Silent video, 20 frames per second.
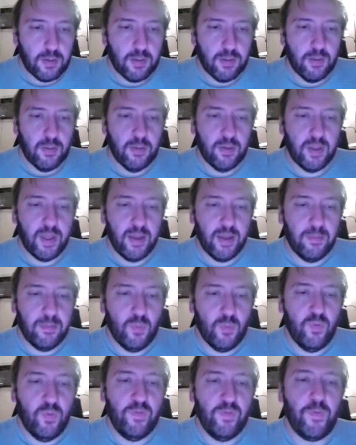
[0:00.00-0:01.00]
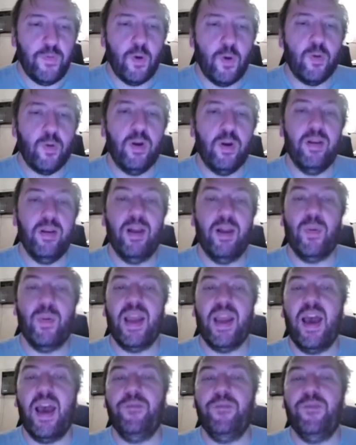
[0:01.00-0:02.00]
Okay, moving forward, now we
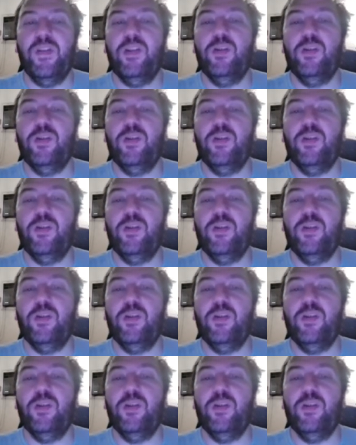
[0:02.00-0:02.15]
have the